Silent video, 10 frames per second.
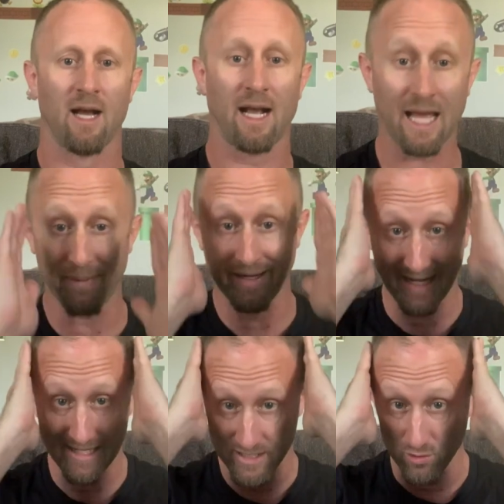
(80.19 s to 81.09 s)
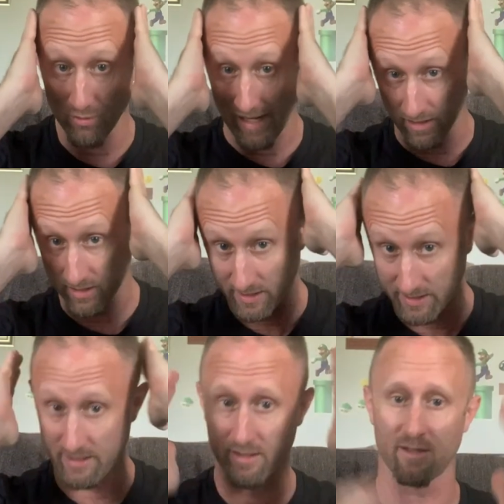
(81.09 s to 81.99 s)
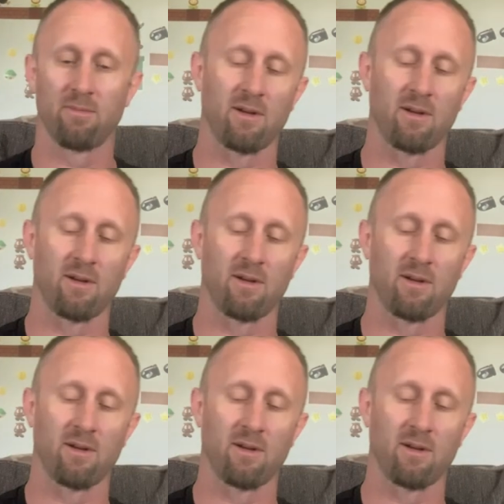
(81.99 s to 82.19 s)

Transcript: I got my nice new haircut here.